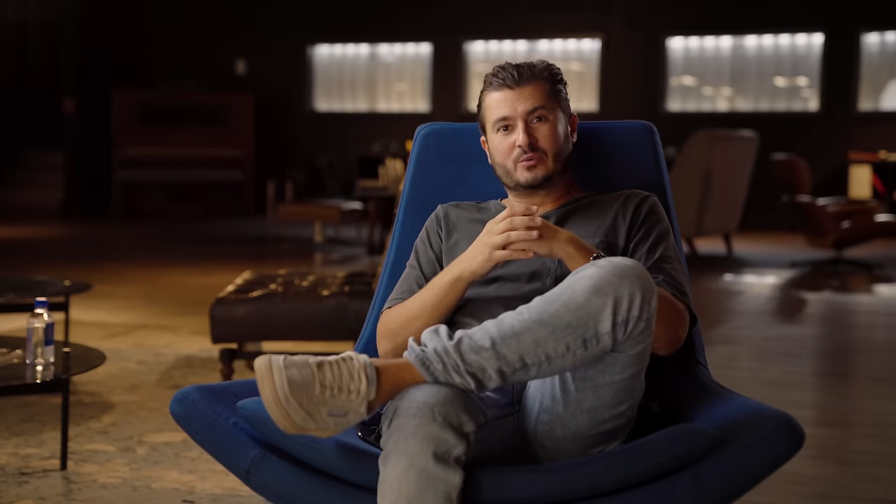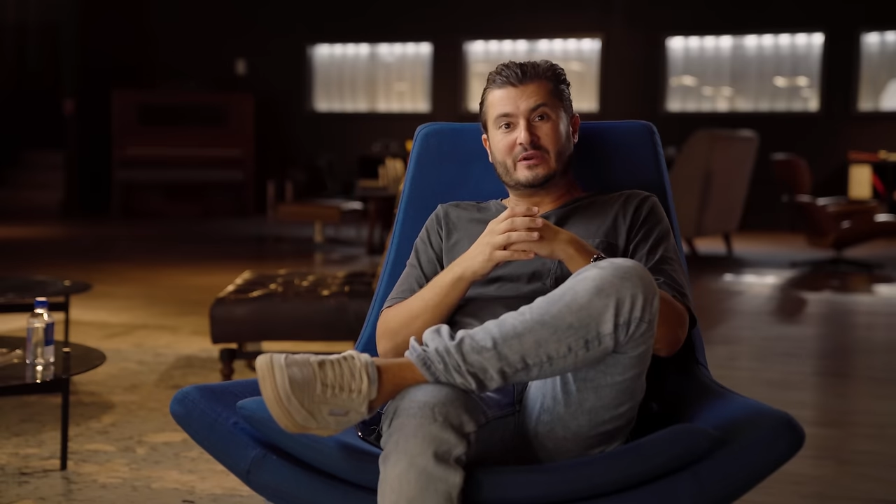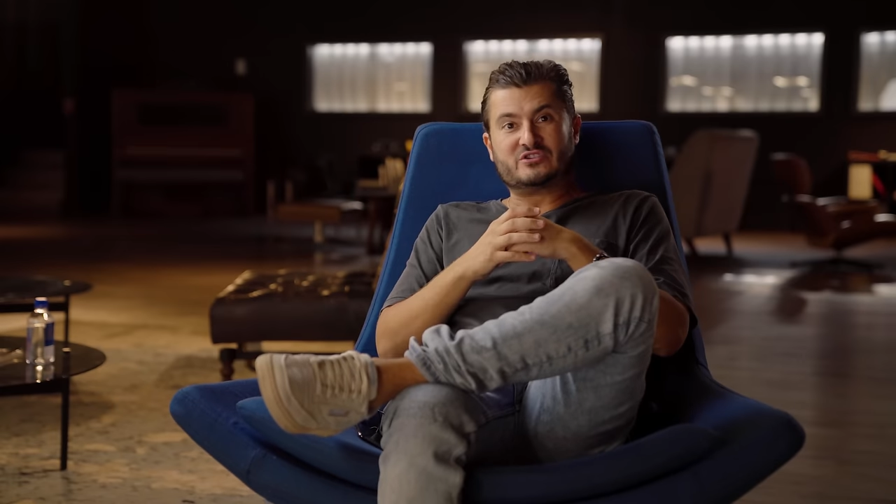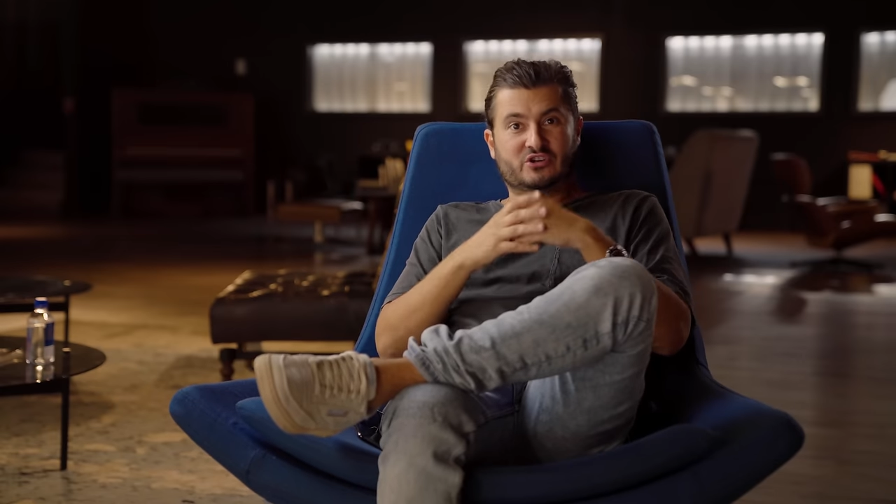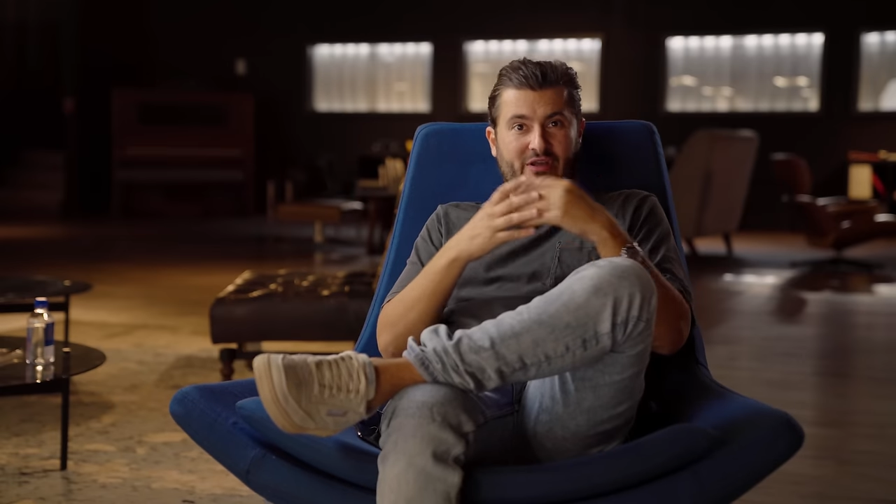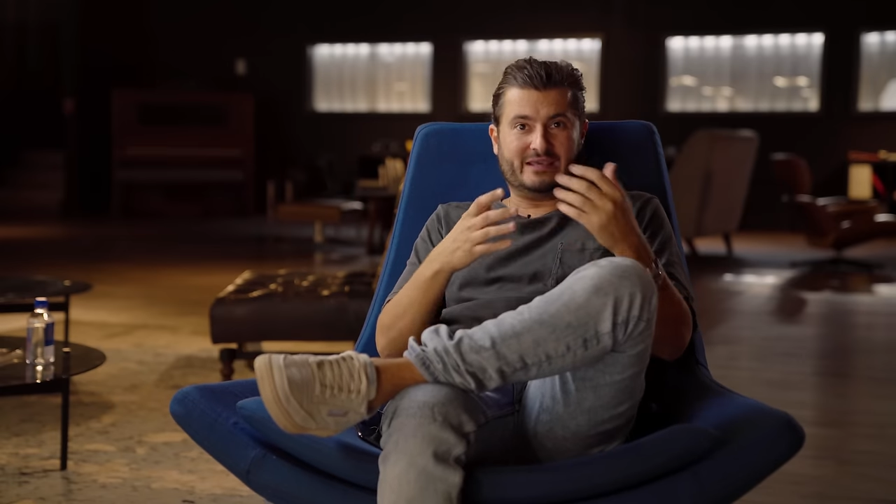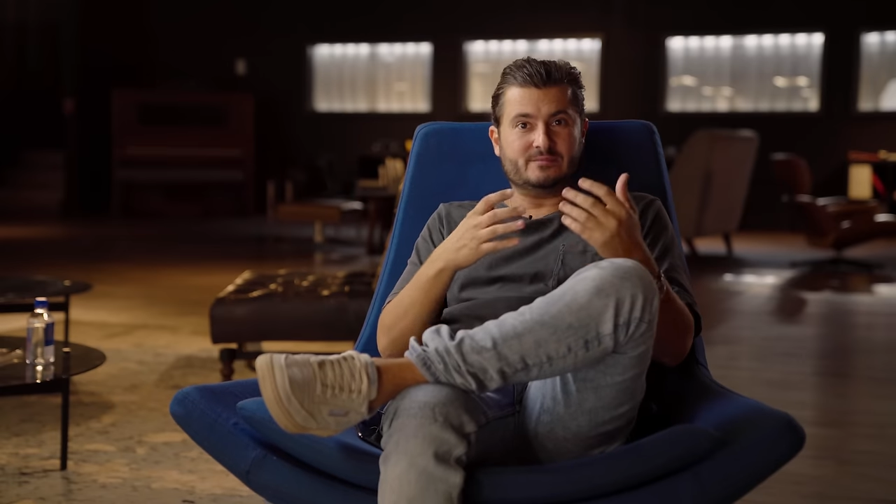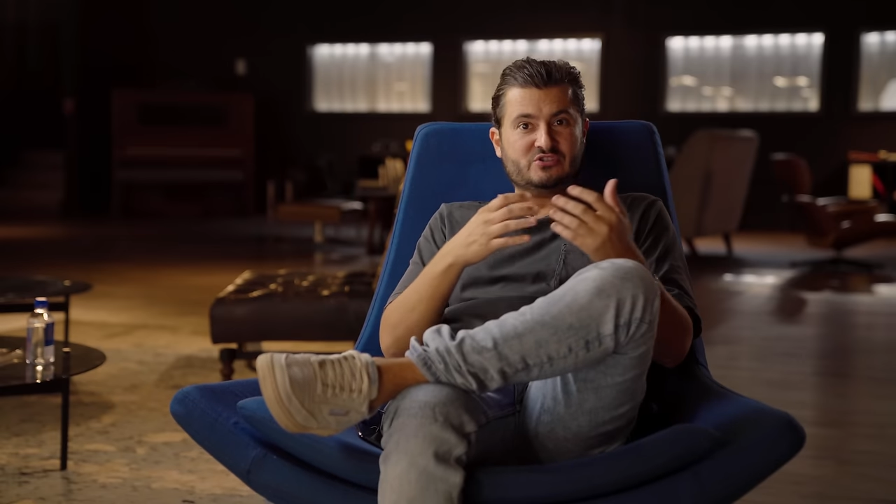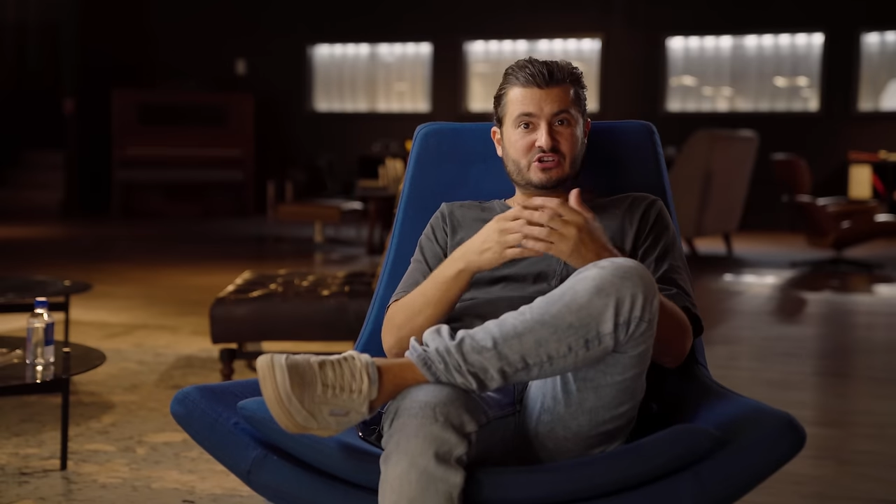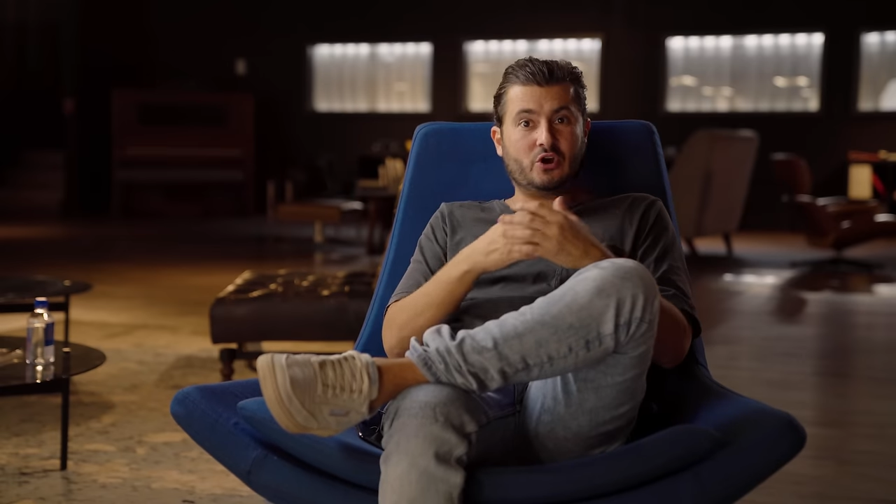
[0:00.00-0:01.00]
original
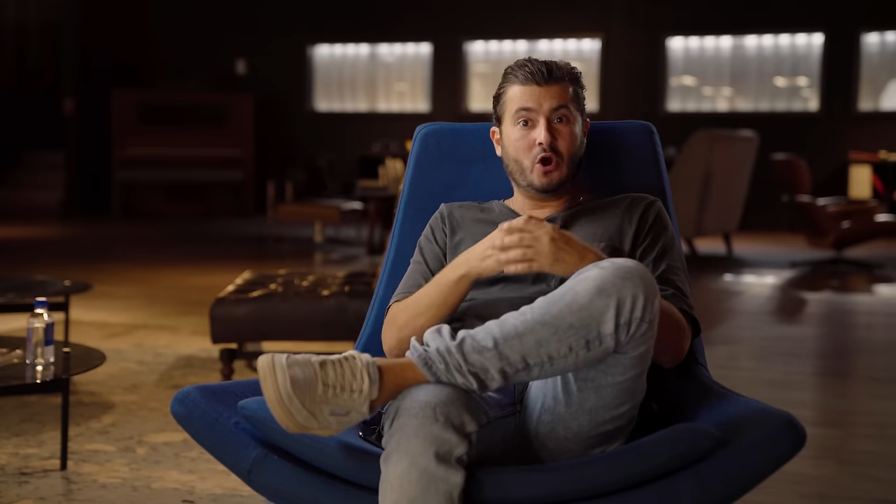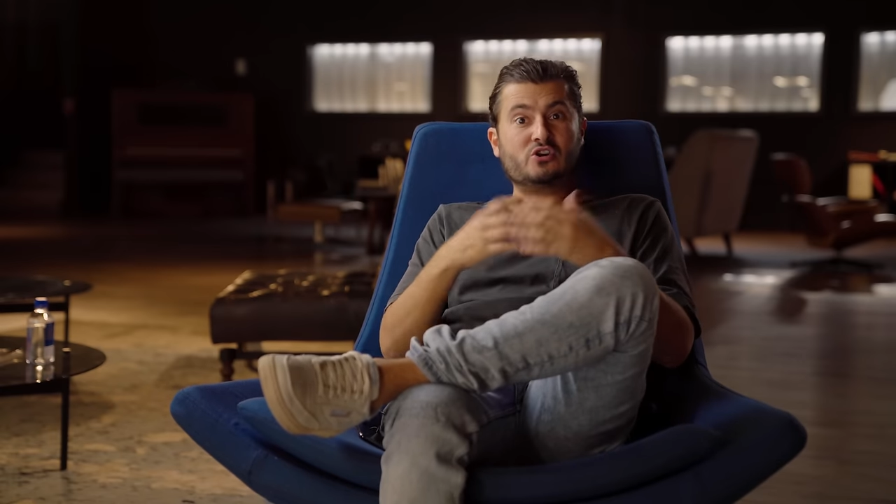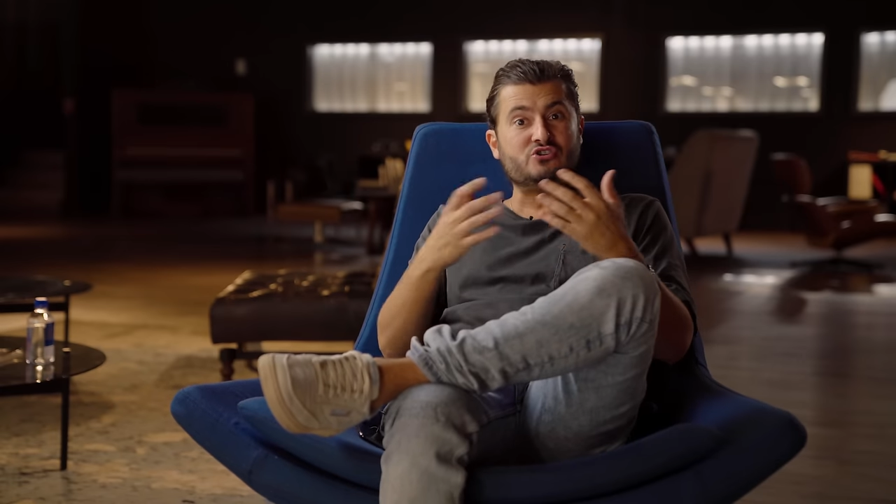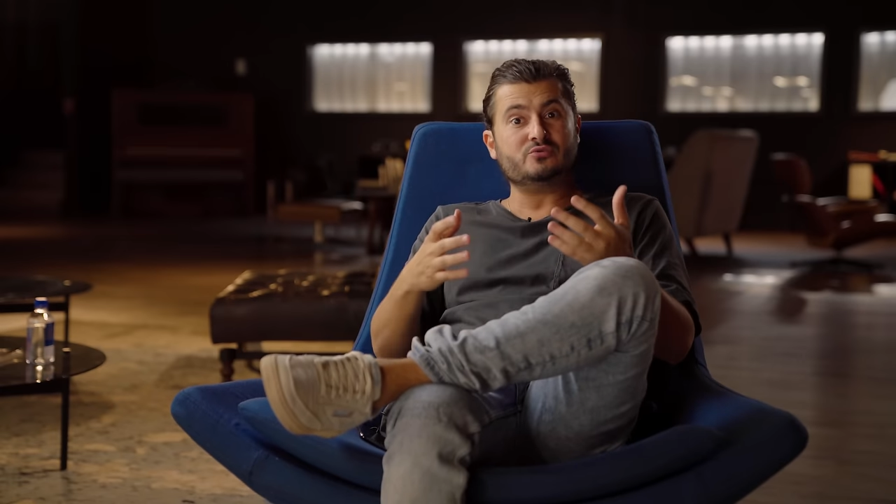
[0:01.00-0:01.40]
AMG cars,